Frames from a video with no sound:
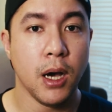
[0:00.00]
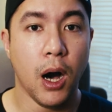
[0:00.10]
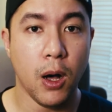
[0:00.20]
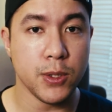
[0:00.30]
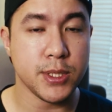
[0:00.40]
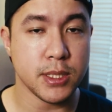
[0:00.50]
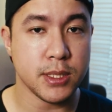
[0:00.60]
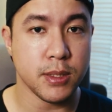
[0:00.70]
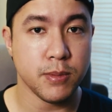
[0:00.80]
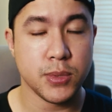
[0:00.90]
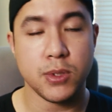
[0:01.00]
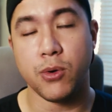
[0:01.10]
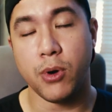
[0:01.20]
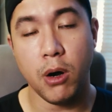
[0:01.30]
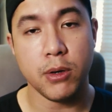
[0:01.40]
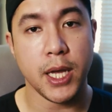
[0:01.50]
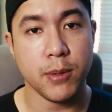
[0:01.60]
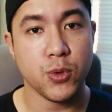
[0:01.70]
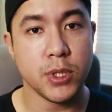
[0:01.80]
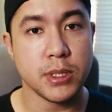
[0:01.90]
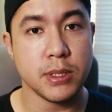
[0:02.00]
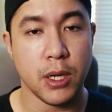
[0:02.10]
all systems or all cameras